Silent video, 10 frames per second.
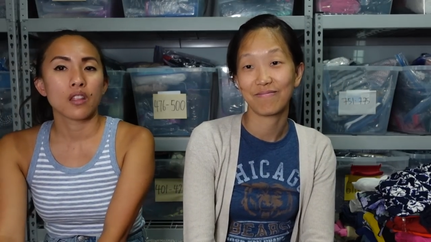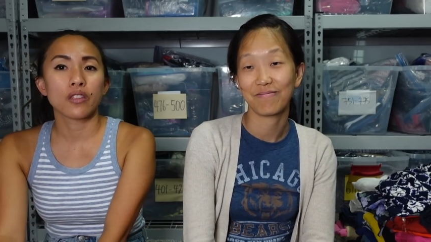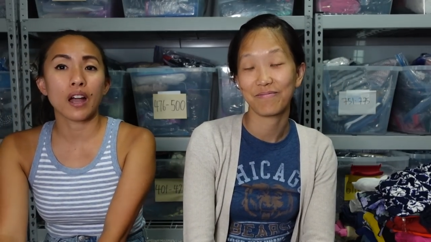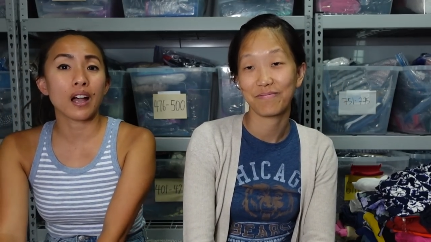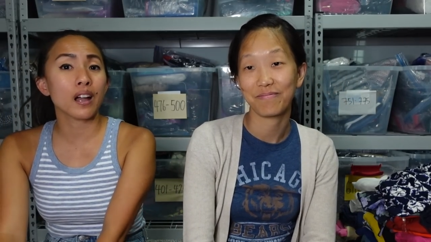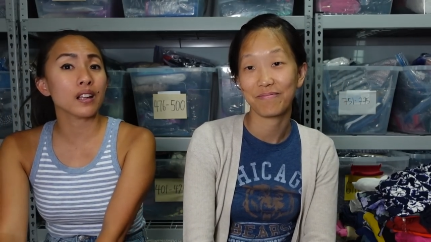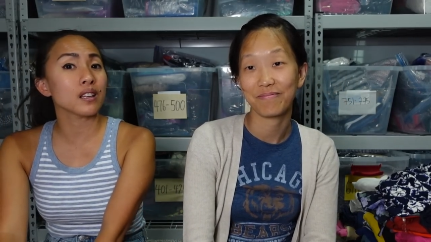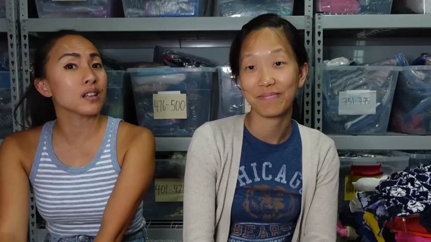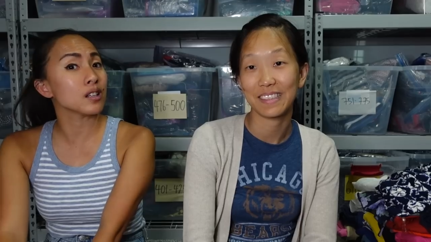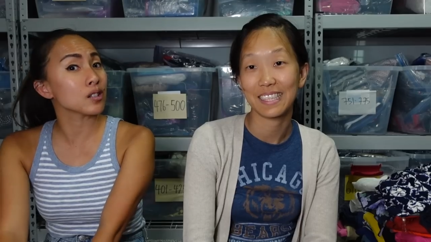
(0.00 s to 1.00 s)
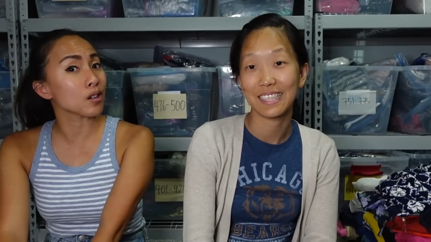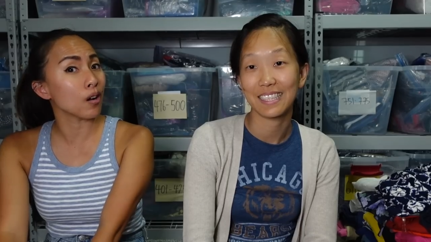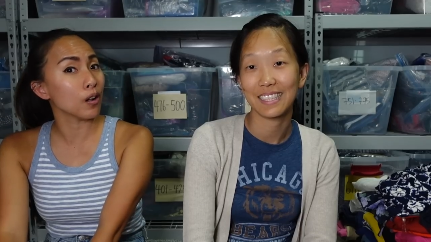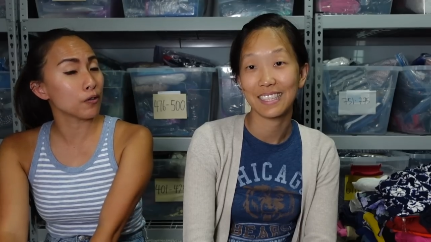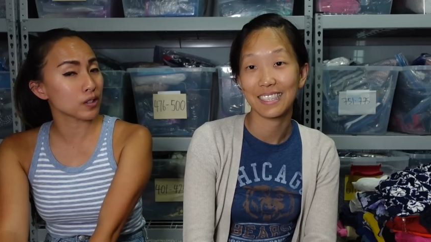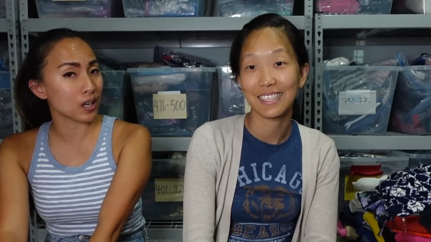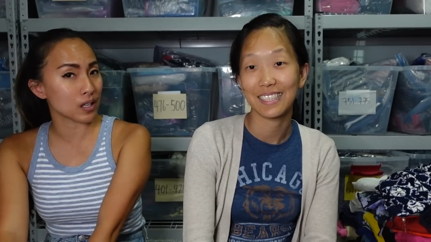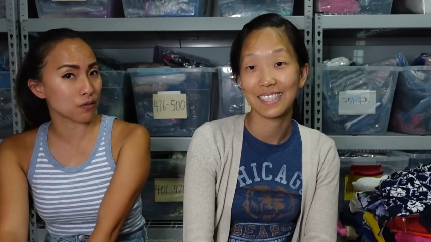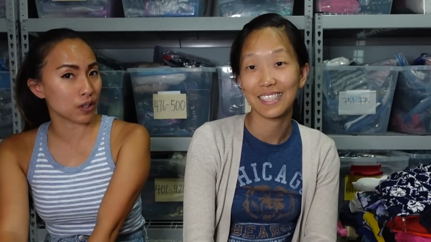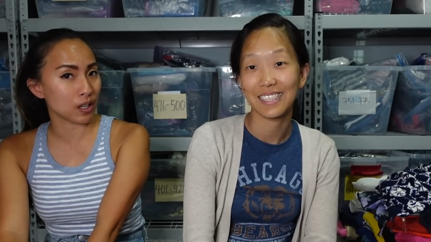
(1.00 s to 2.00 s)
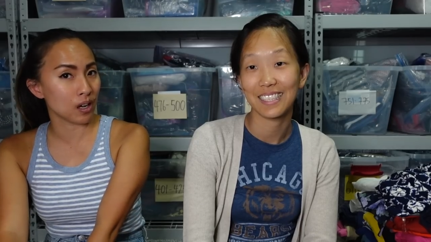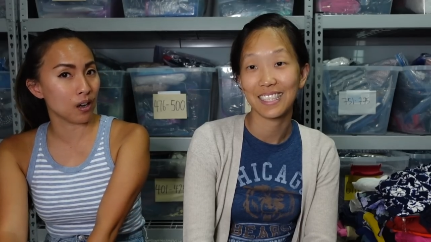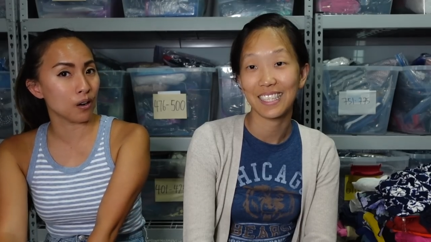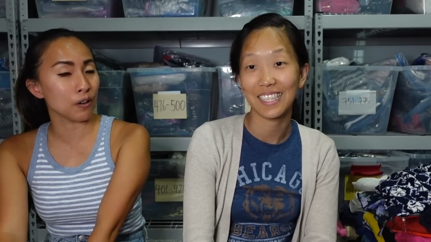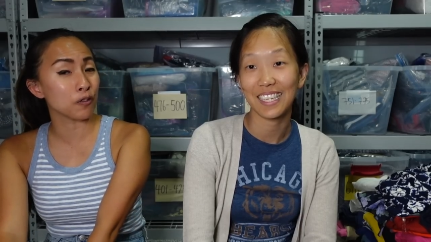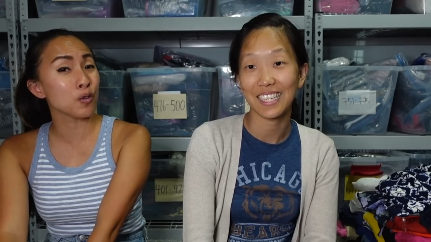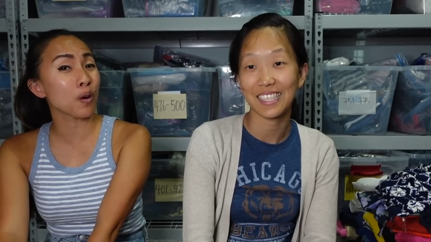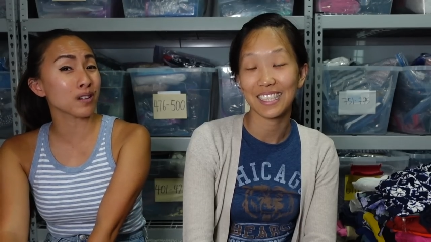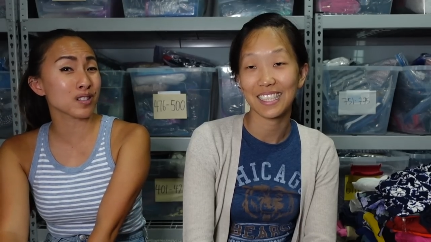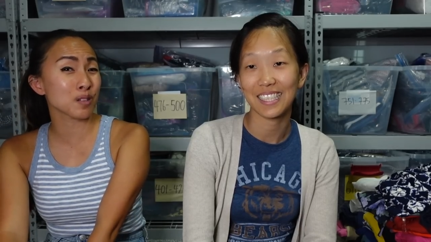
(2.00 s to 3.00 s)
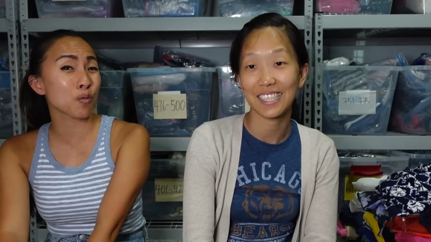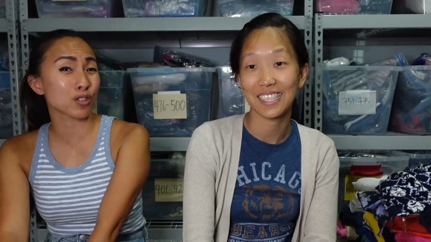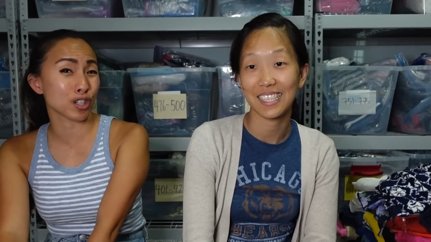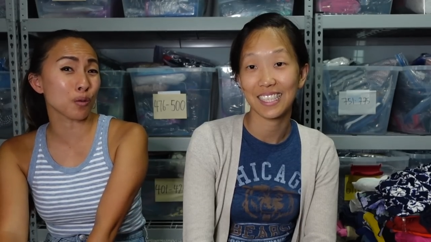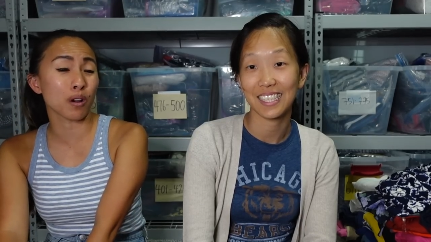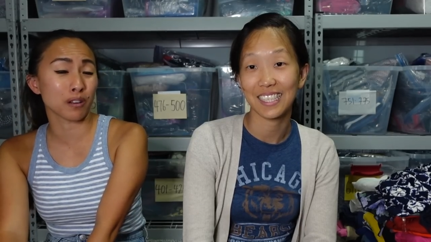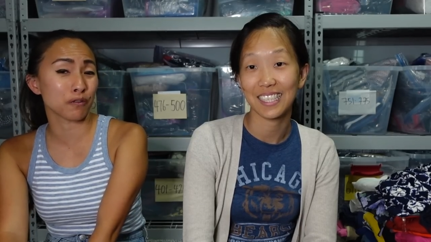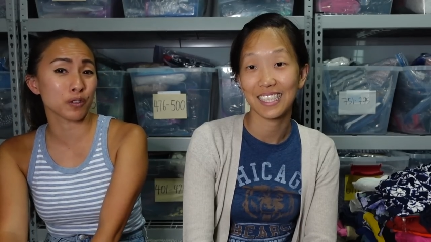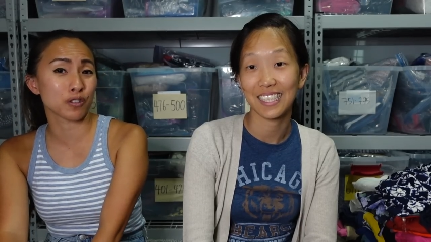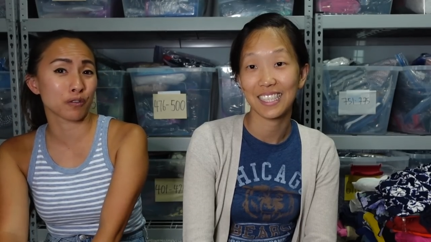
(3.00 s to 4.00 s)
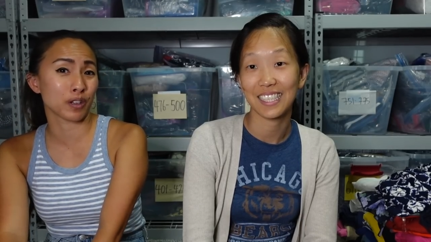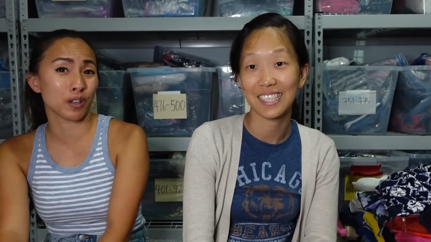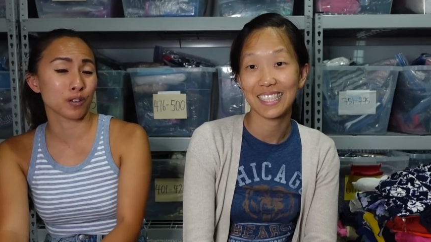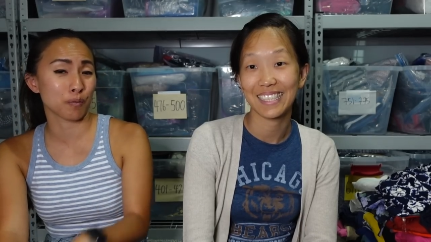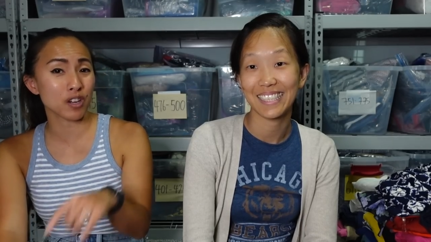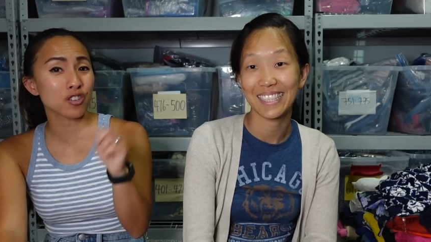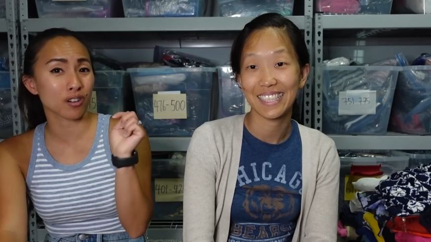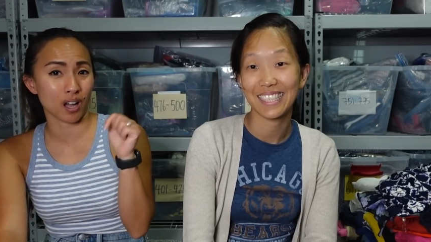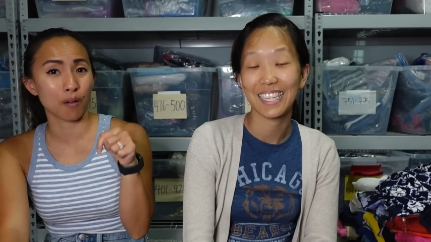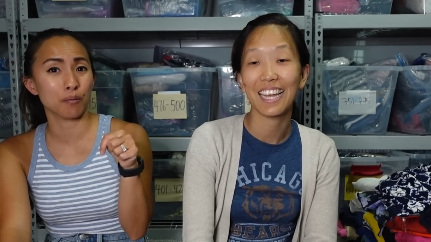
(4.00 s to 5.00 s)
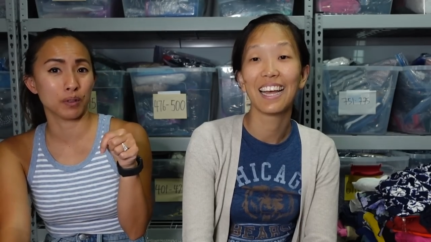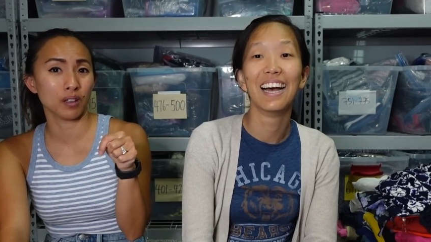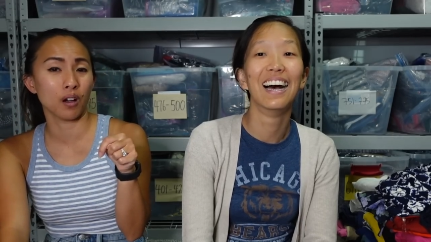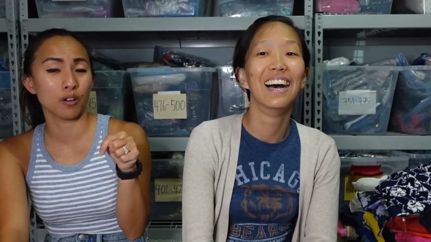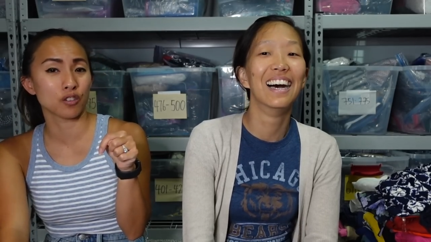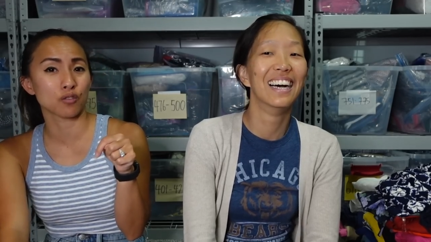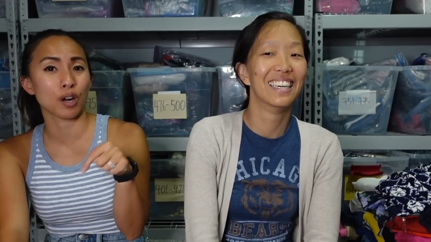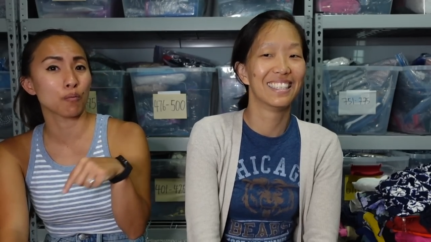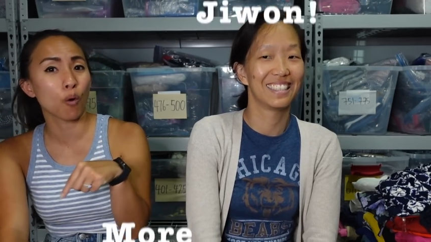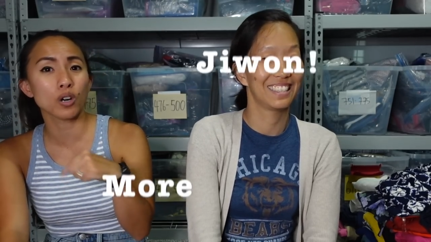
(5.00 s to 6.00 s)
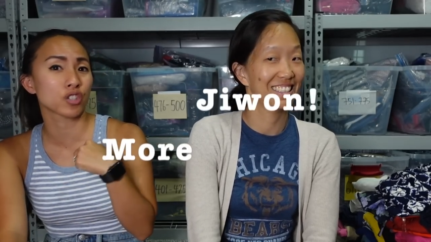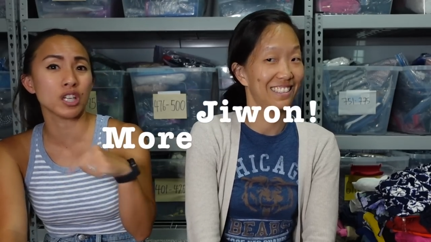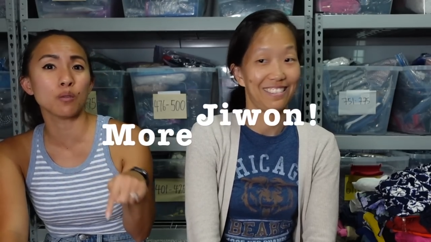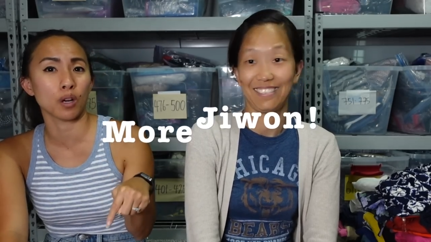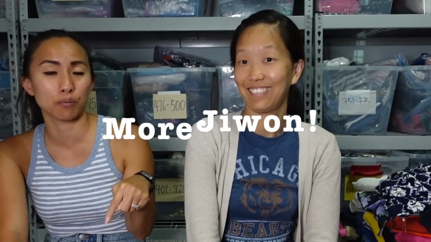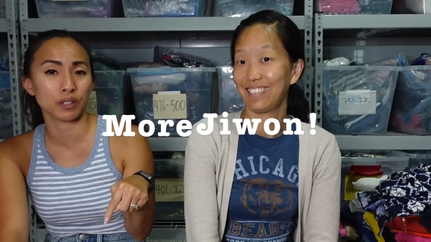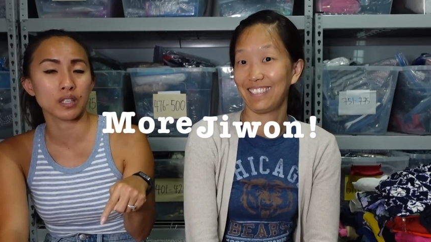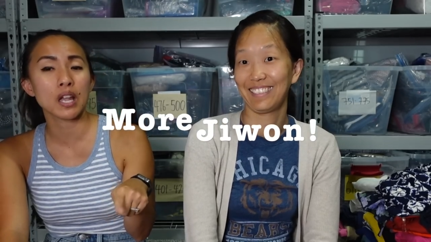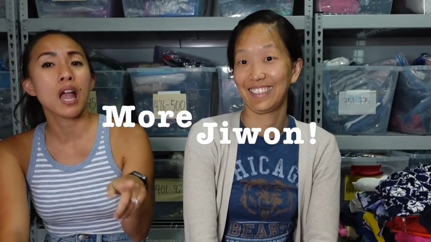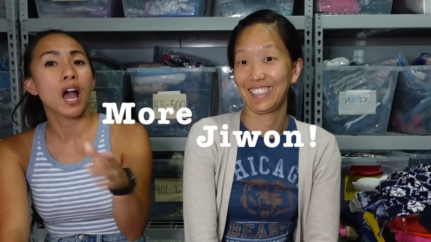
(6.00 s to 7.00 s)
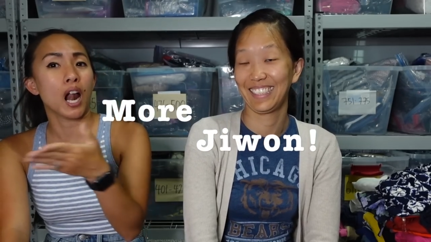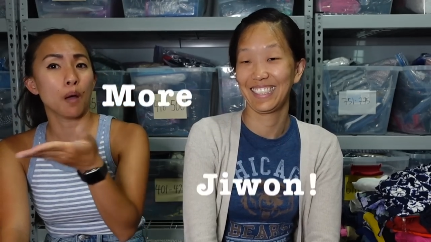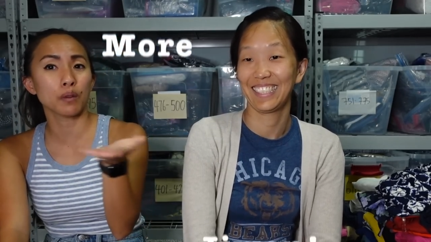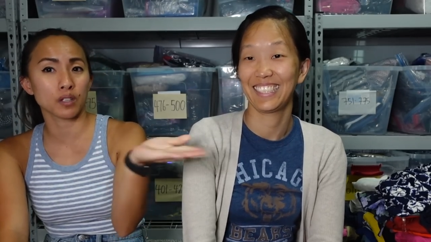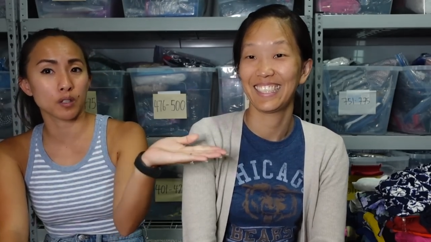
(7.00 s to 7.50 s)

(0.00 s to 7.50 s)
Speaker 1: That is all for today's video. If you want to see more Jiwon in future videos, make sure to comment below. Just write more Jiwon, please. And I'm going to